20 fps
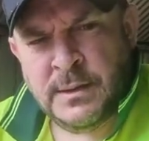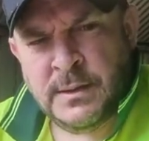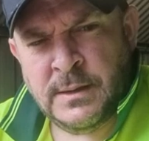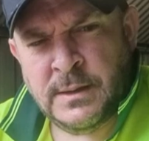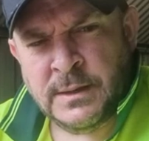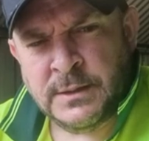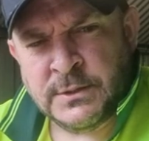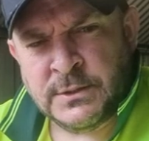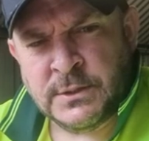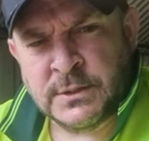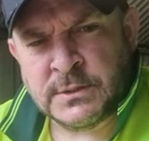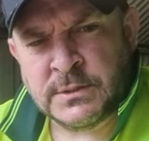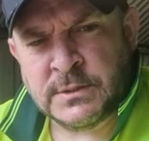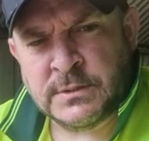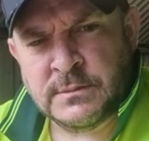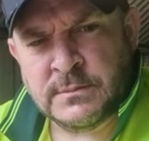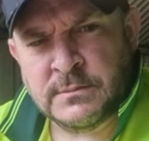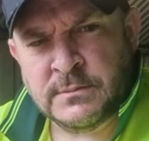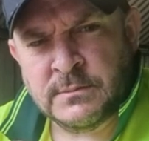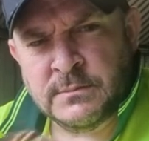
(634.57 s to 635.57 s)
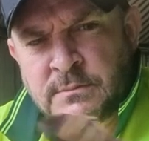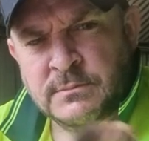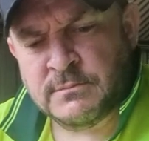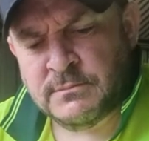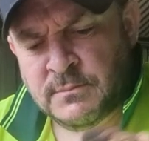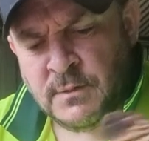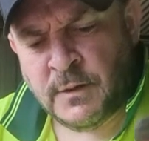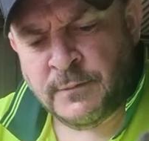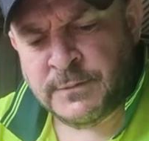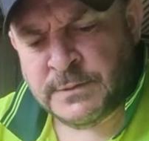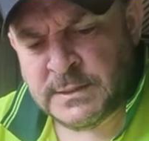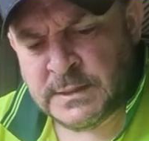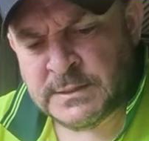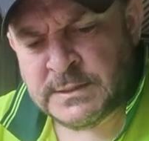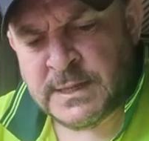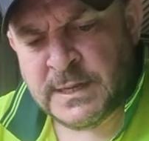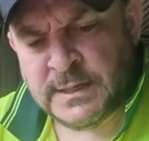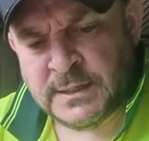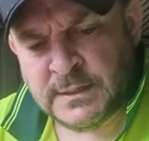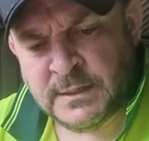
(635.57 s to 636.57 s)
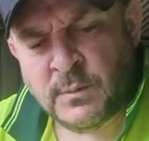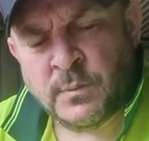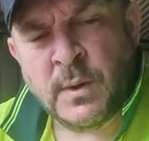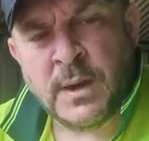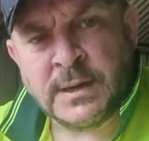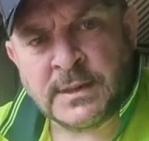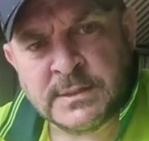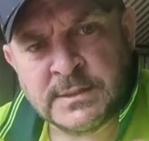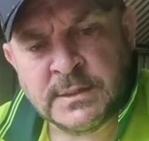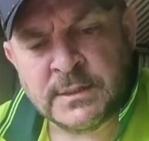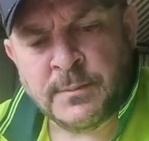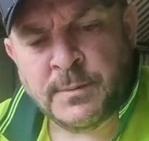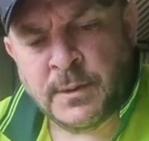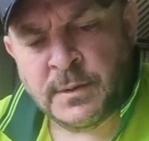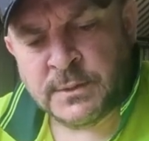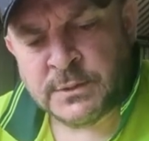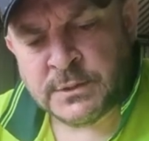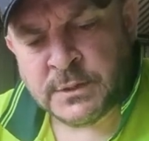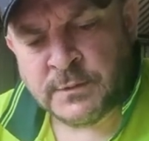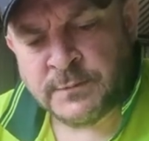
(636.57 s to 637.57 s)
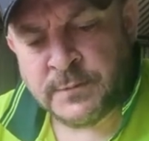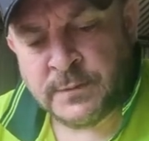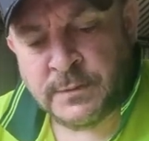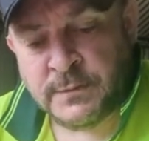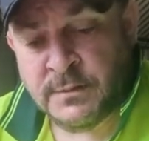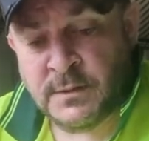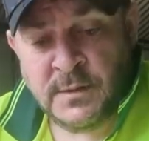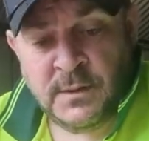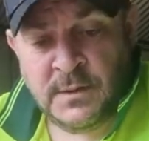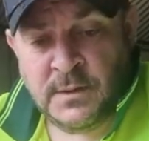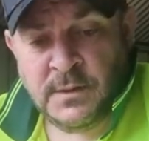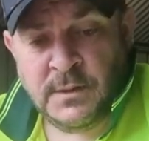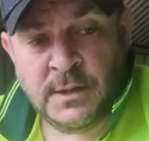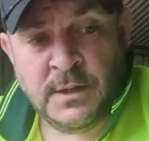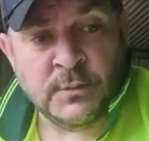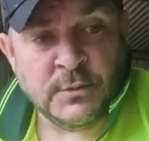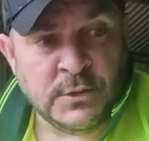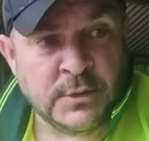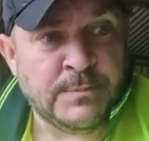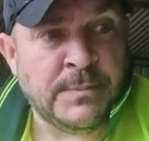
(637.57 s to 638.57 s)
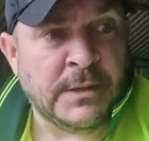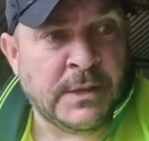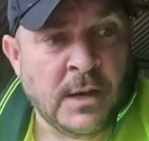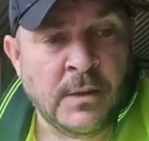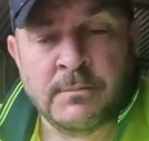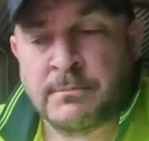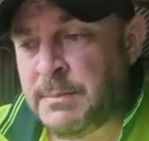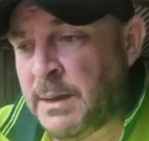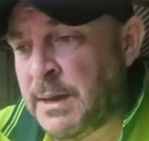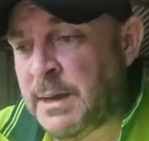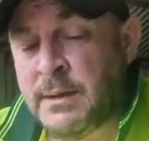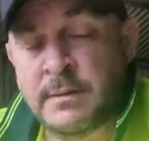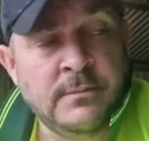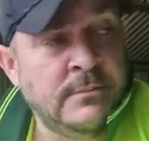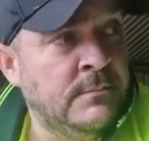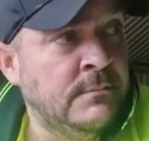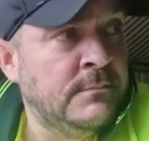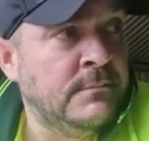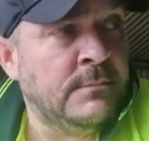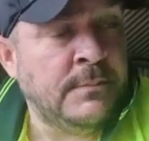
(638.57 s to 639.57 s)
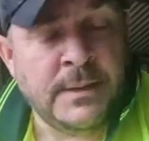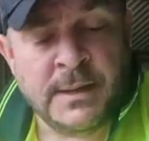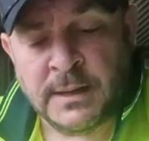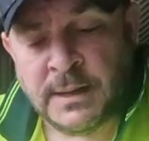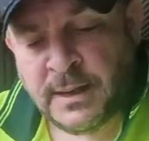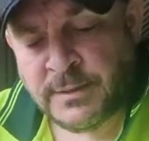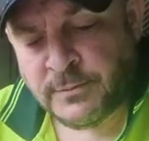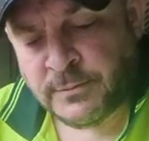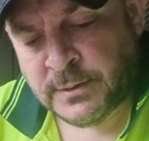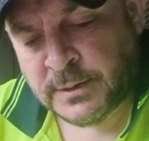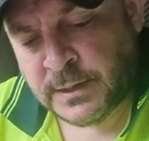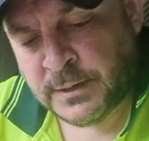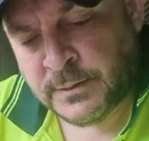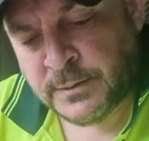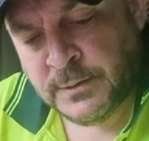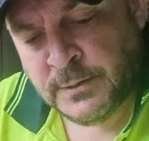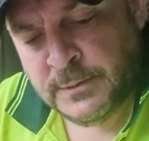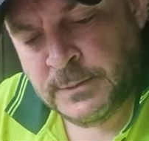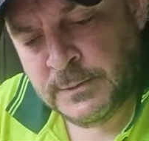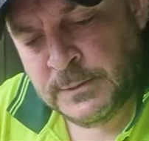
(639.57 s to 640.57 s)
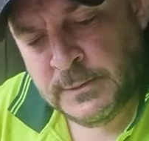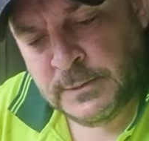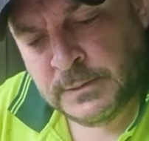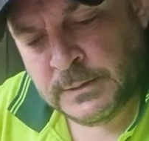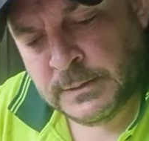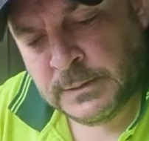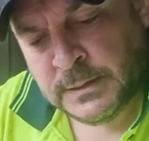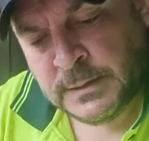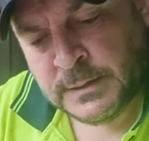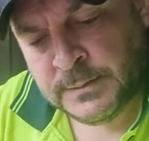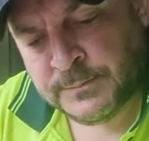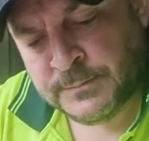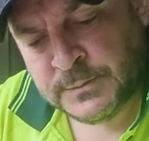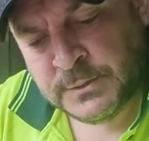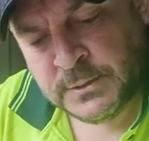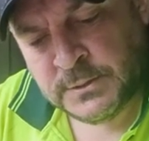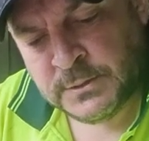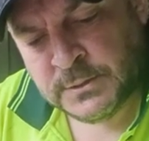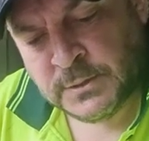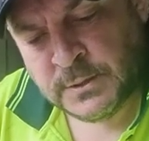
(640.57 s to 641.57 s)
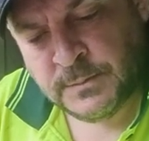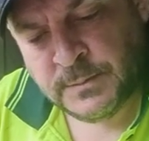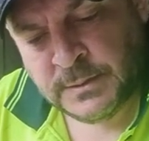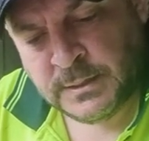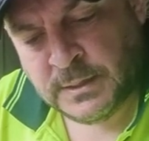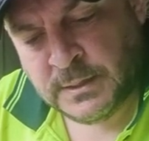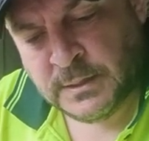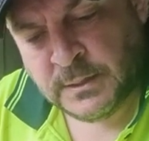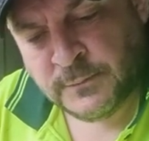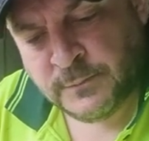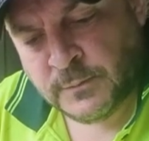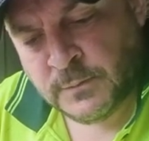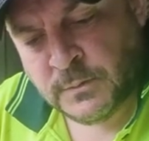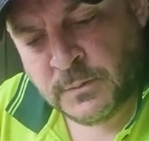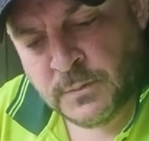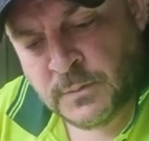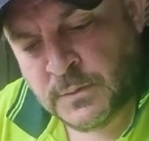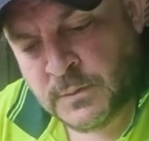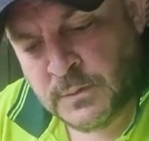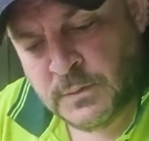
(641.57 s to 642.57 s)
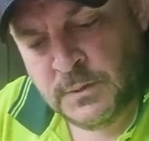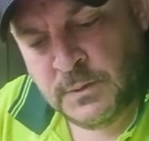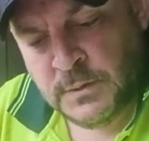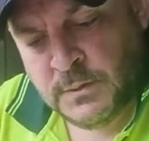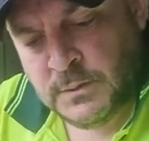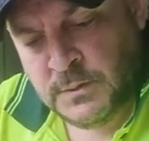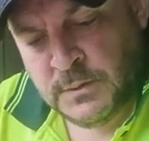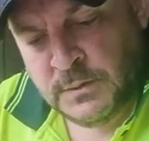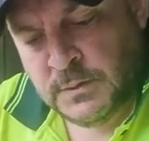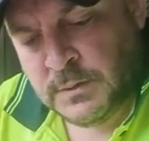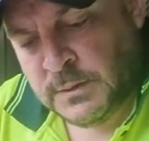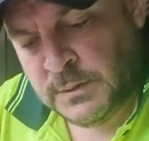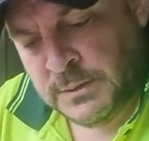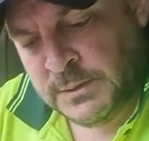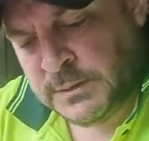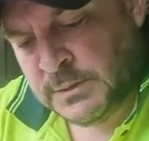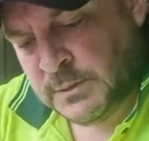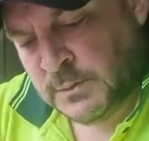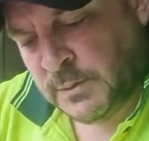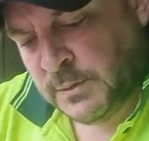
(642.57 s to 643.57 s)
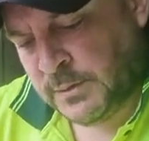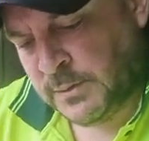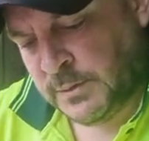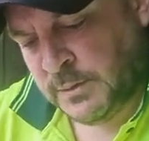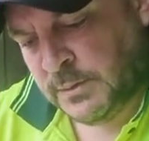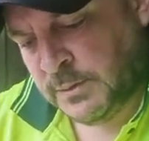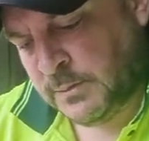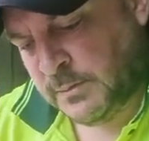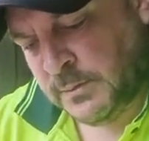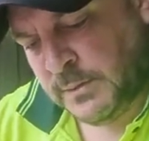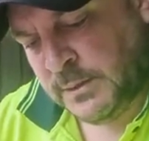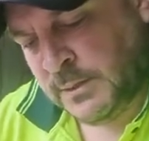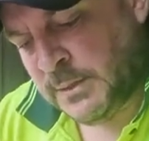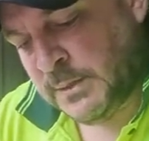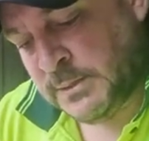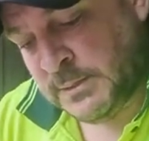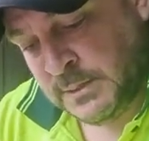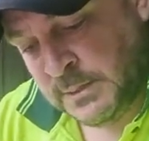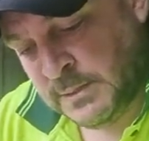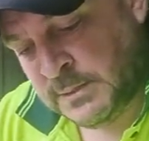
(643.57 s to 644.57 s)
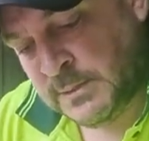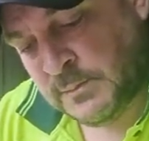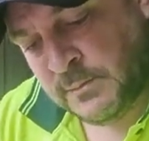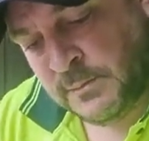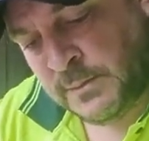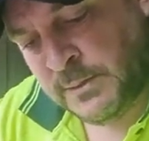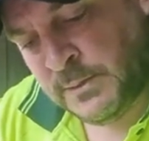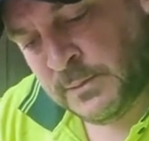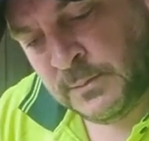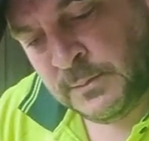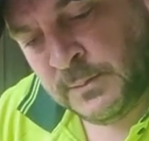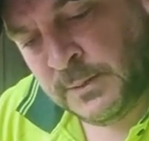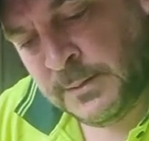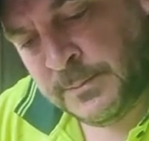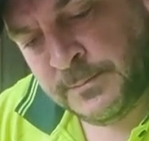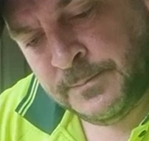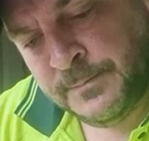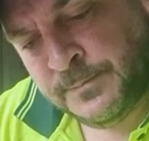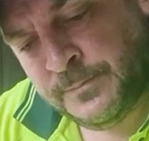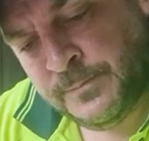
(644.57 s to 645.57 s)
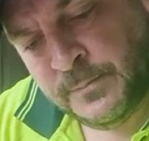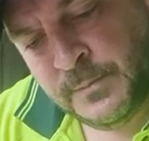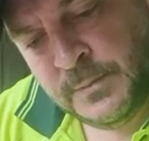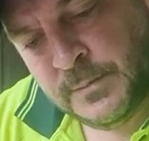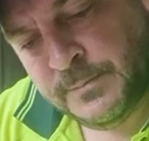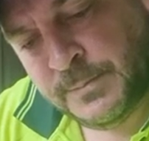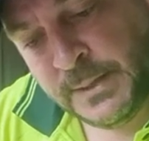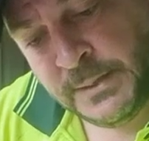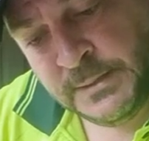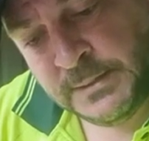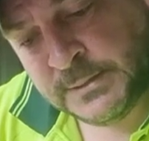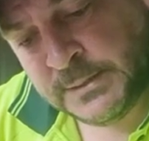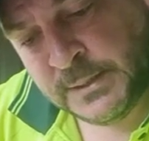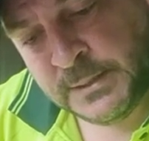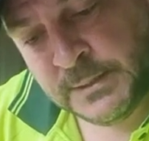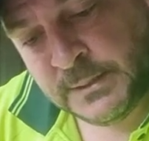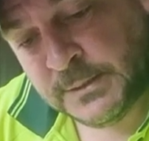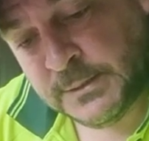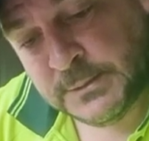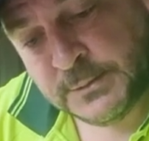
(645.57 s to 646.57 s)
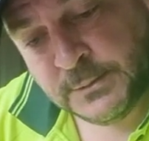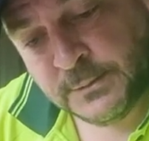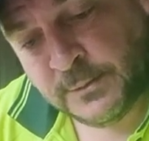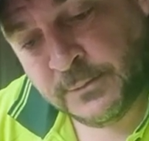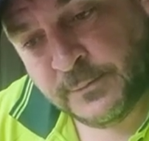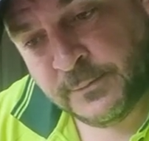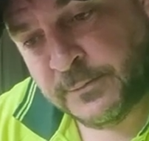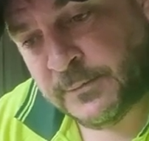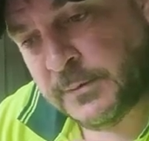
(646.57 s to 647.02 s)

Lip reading: it just, obviously it's taken the wax and the polish off, and it'll just become bare leather again. So you just got to be careful. And this is one of the, it's a real painstaking sort of